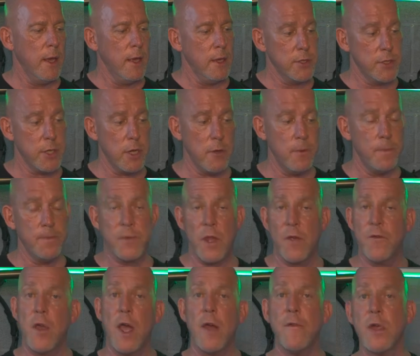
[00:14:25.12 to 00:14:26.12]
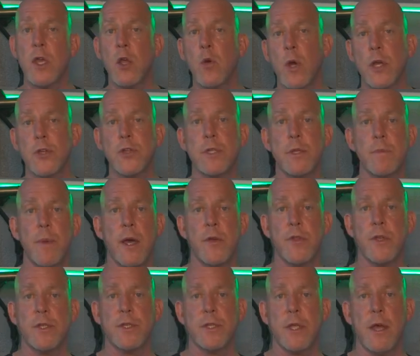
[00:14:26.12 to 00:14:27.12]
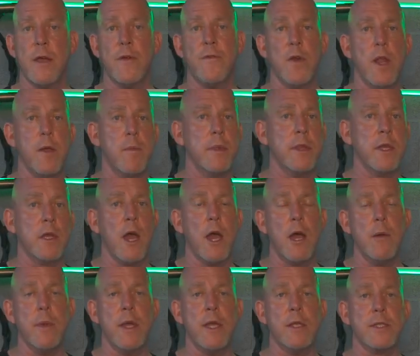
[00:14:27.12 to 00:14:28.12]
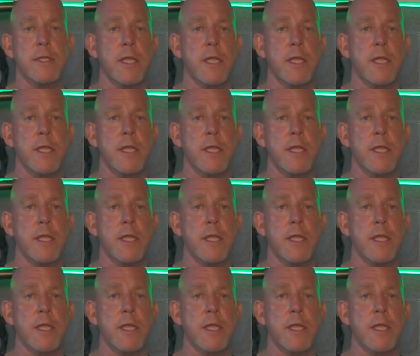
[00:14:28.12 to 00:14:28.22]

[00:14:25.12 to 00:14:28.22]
So if you have any questions about this stuff, leave them in the comments.